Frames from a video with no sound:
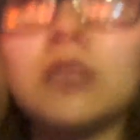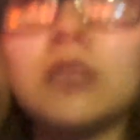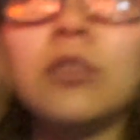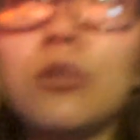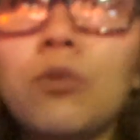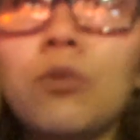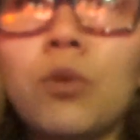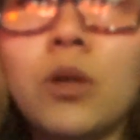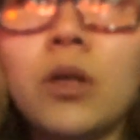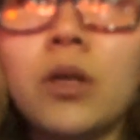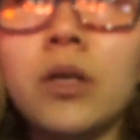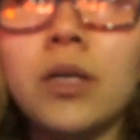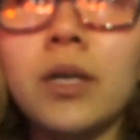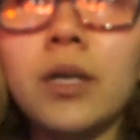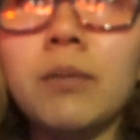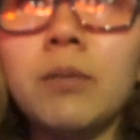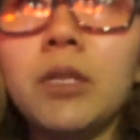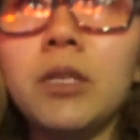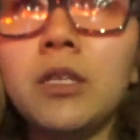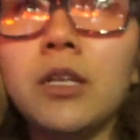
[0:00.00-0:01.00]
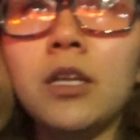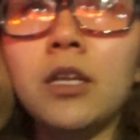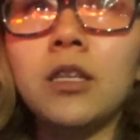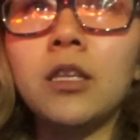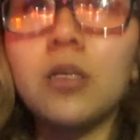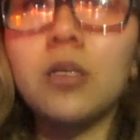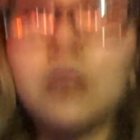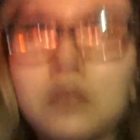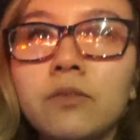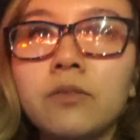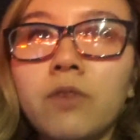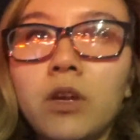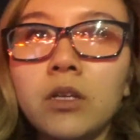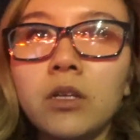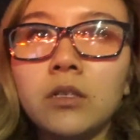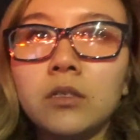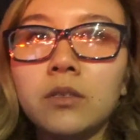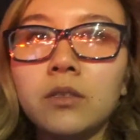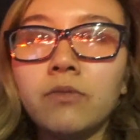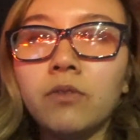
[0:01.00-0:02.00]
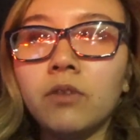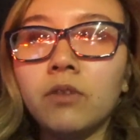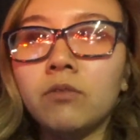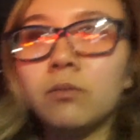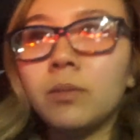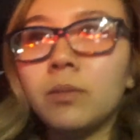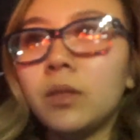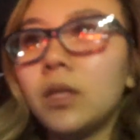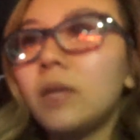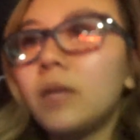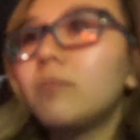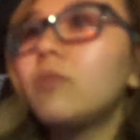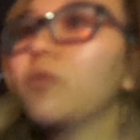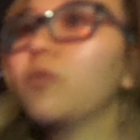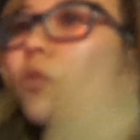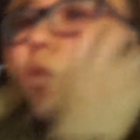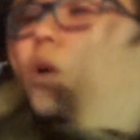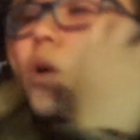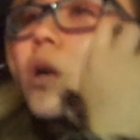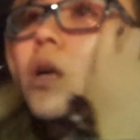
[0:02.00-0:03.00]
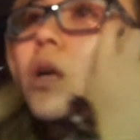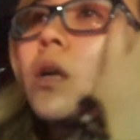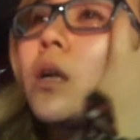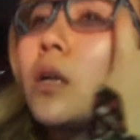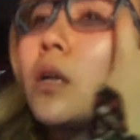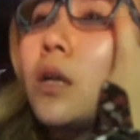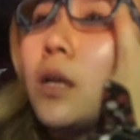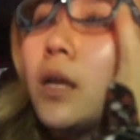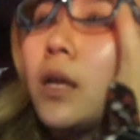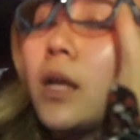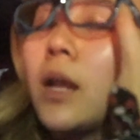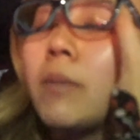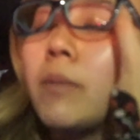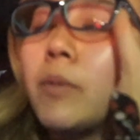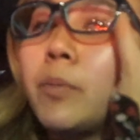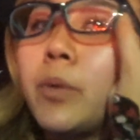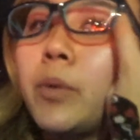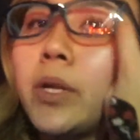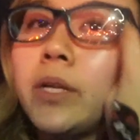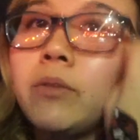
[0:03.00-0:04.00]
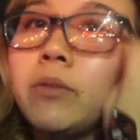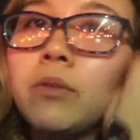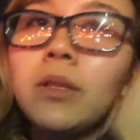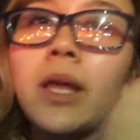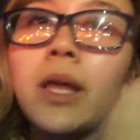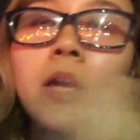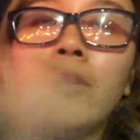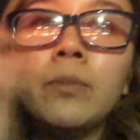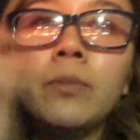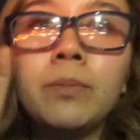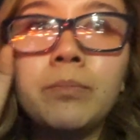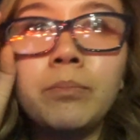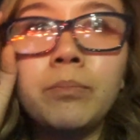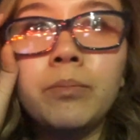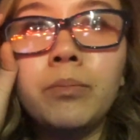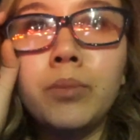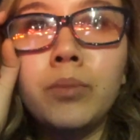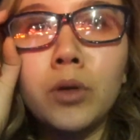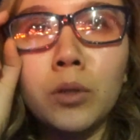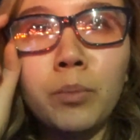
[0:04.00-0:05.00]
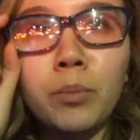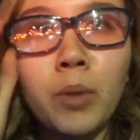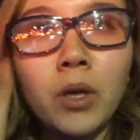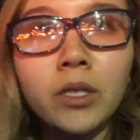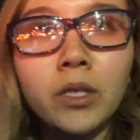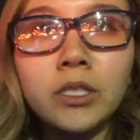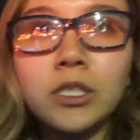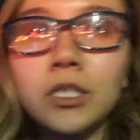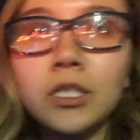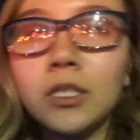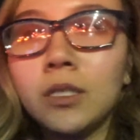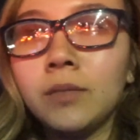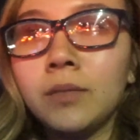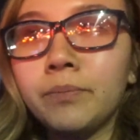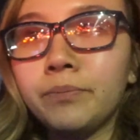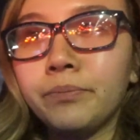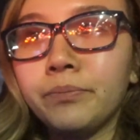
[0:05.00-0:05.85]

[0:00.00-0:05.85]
to work, I mean, I think it's fine because I've never been late before. I'm a pretty reliable person,